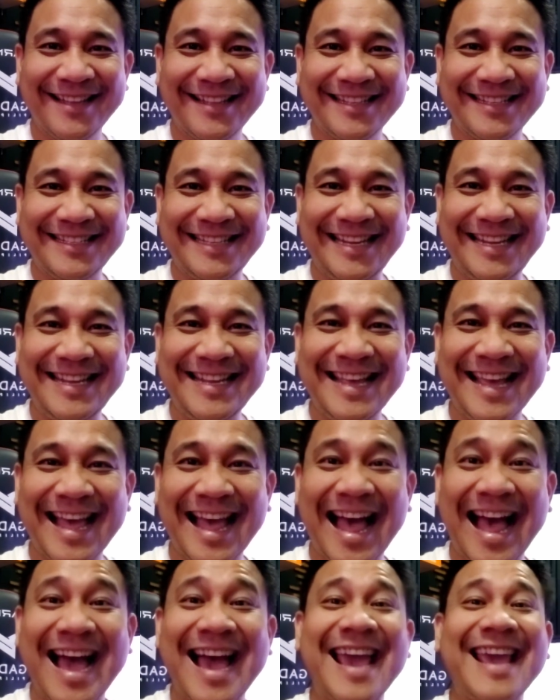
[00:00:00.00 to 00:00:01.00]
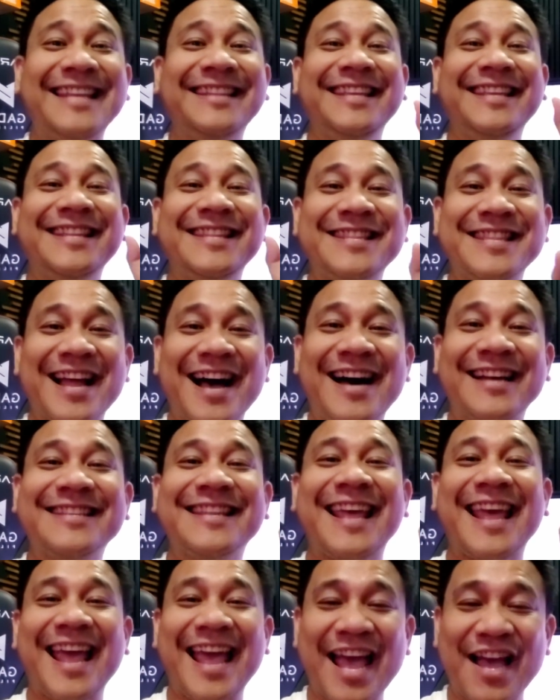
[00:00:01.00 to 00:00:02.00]
See, I did
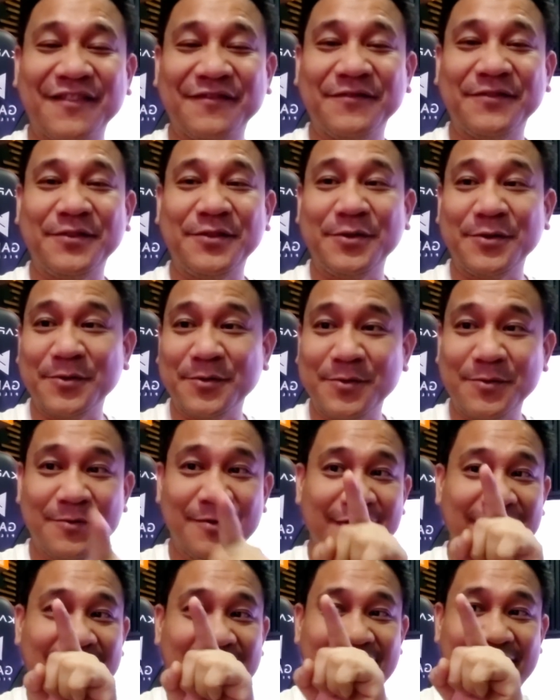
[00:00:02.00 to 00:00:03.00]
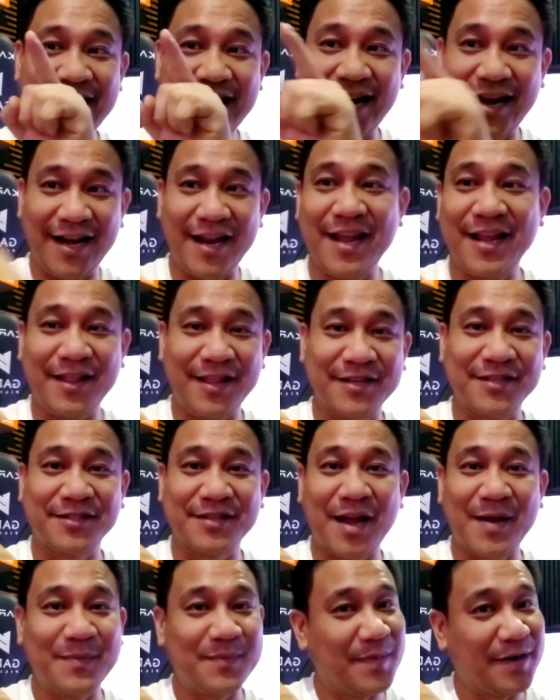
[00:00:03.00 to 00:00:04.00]
not have to click the
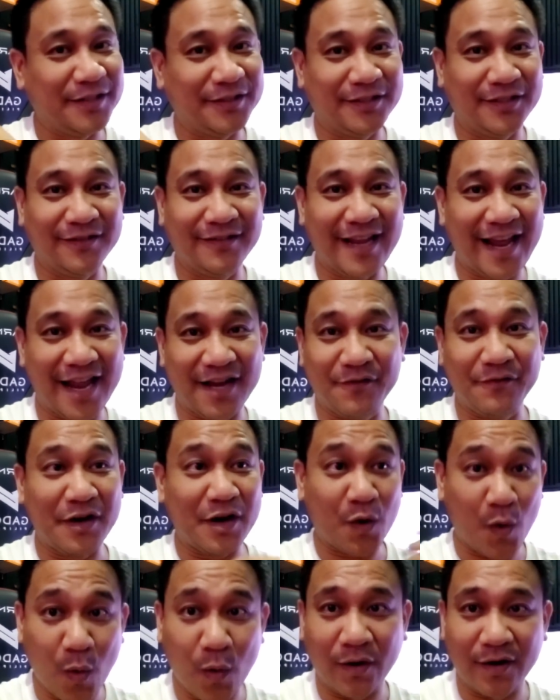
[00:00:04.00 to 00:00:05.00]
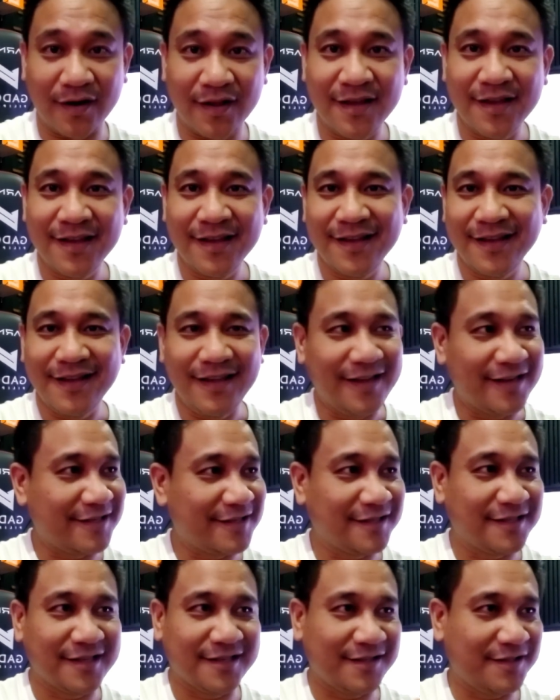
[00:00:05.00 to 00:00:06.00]
stop button and record.
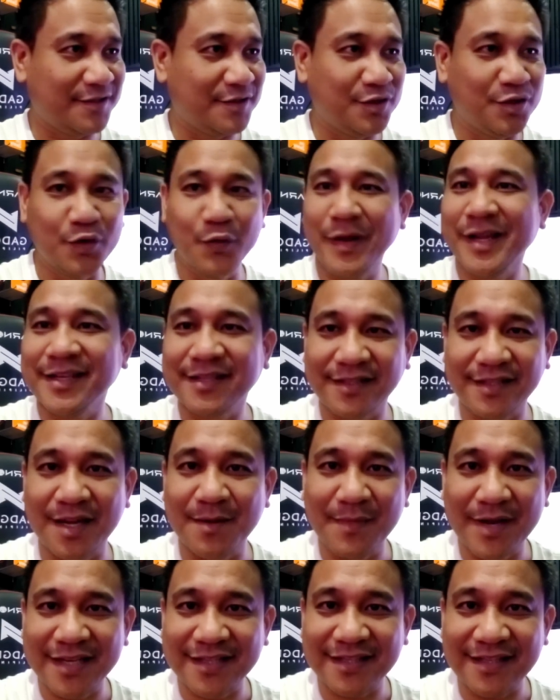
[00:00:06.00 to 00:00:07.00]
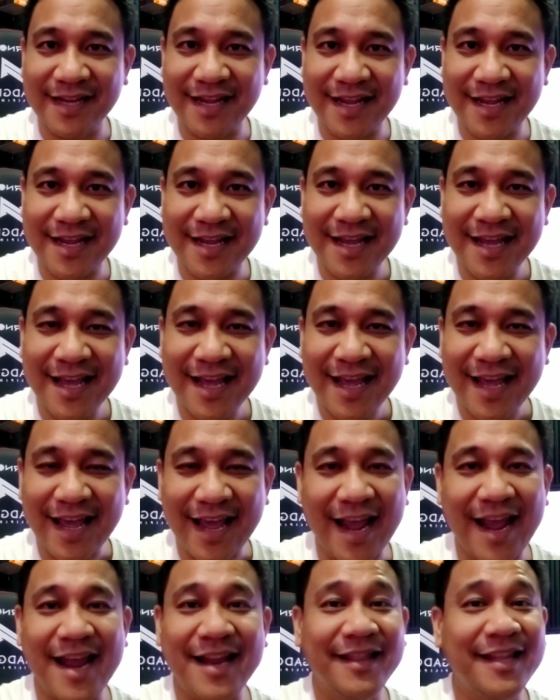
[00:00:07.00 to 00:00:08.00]
It's just doing seamlessly,
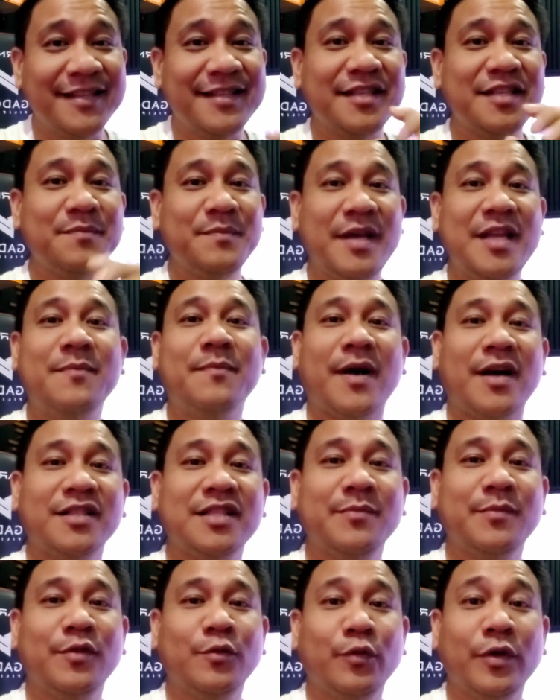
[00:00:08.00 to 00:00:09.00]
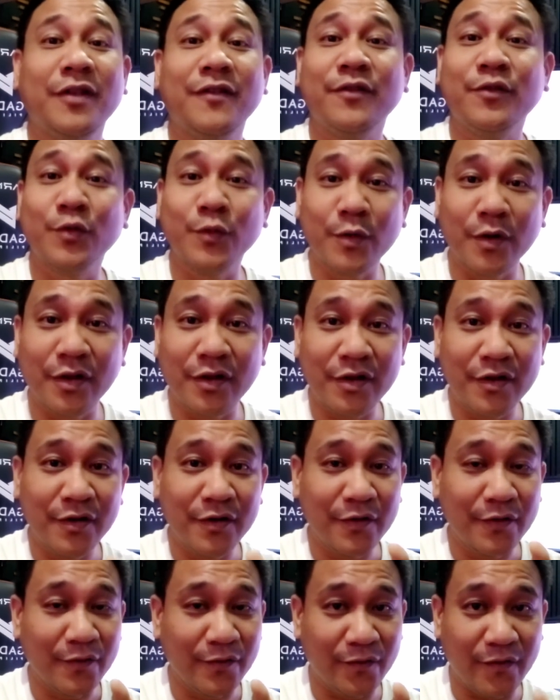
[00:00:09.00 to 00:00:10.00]
and this is made possible with dual
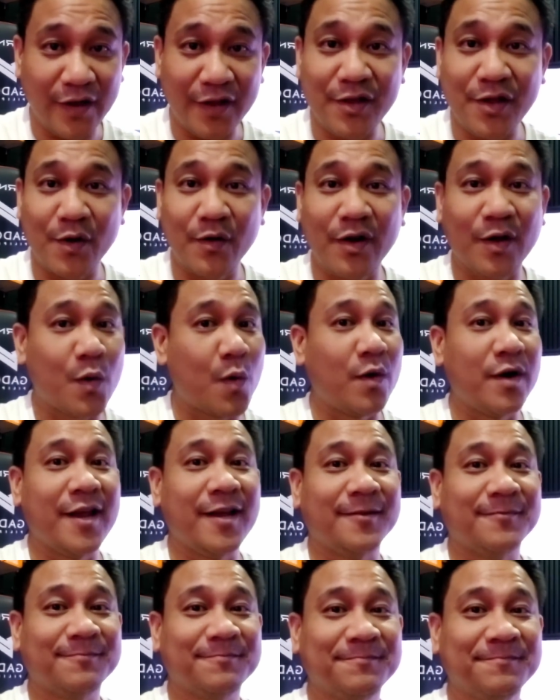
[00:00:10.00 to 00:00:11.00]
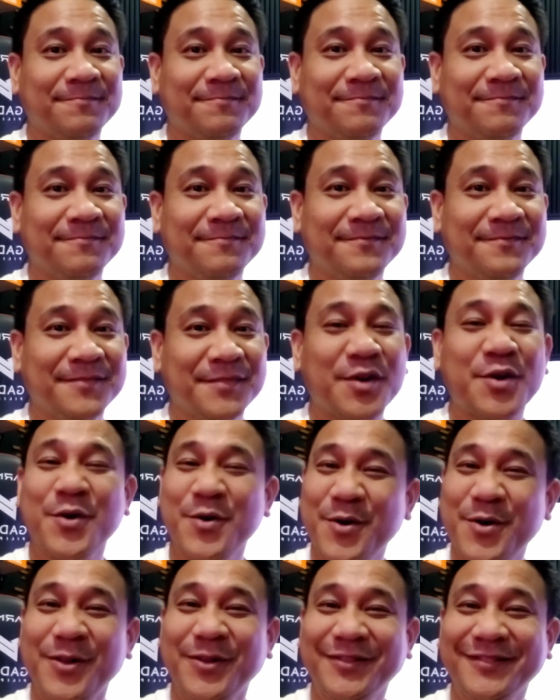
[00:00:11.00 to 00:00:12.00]
video recording.
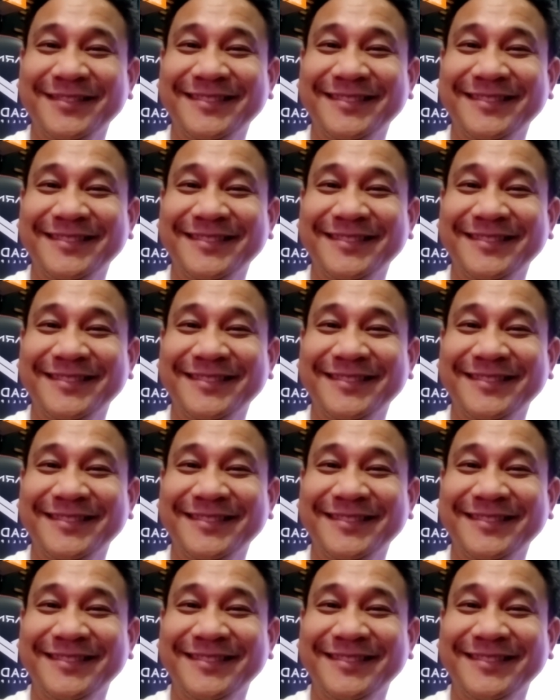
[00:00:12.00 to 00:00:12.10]
Cool.